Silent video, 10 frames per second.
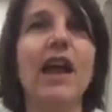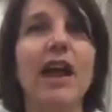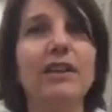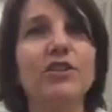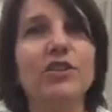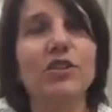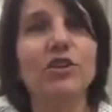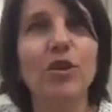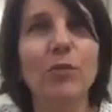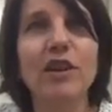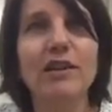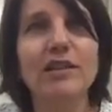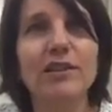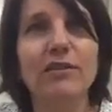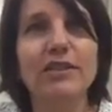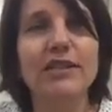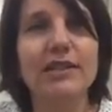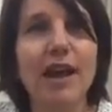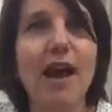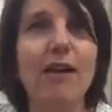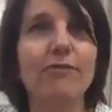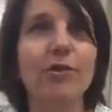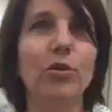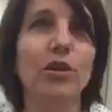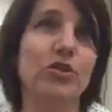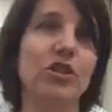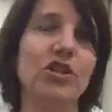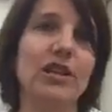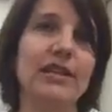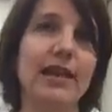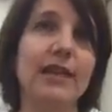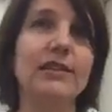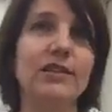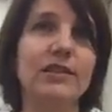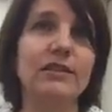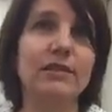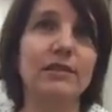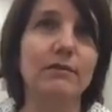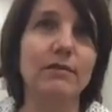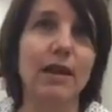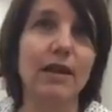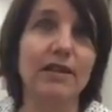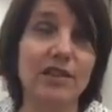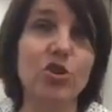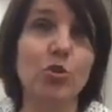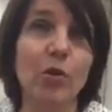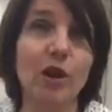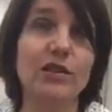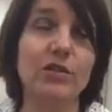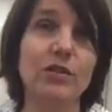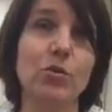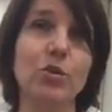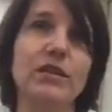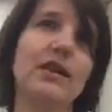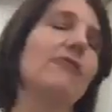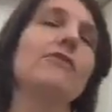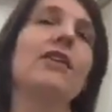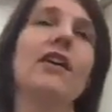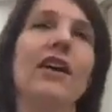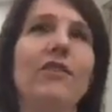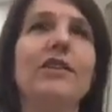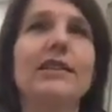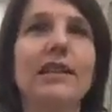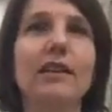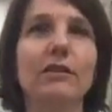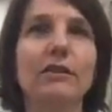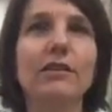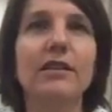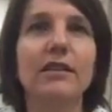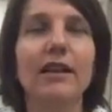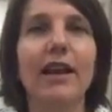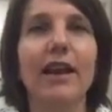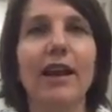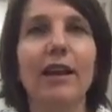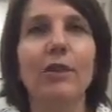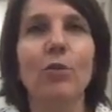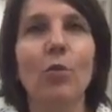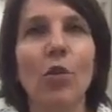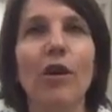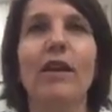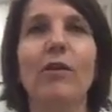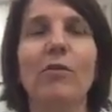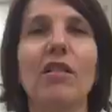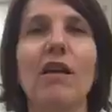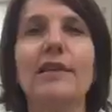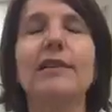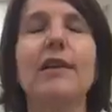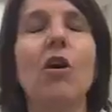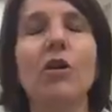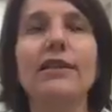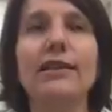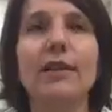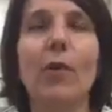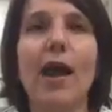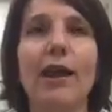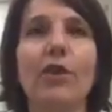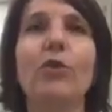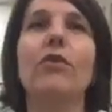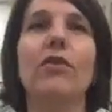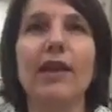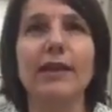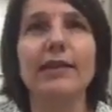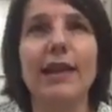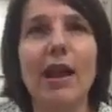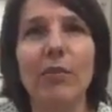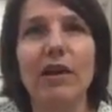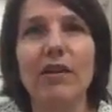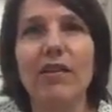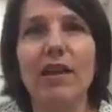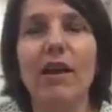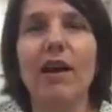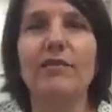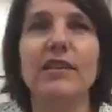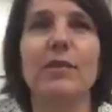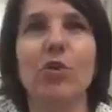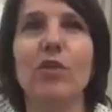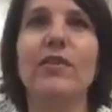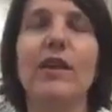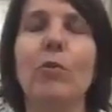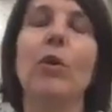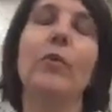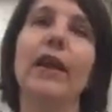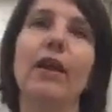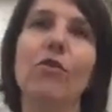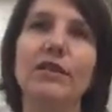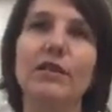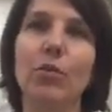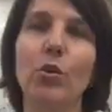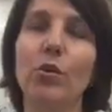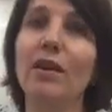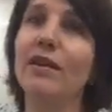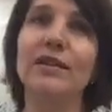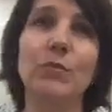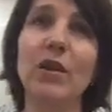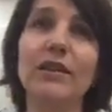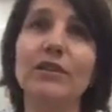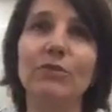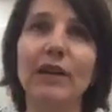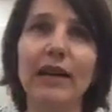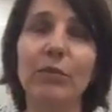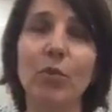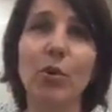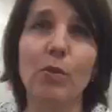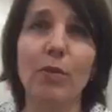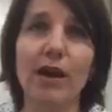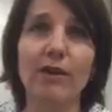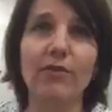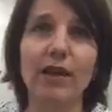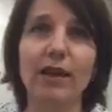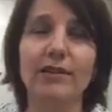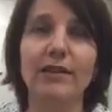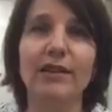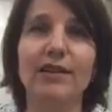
And community service staff, who are traditionally, say, social workers or support staff, are very skilled in working with clients in a holistic way and all the things that are happening in their lives and improving their well-being across the board. Smoking is a really important part of that.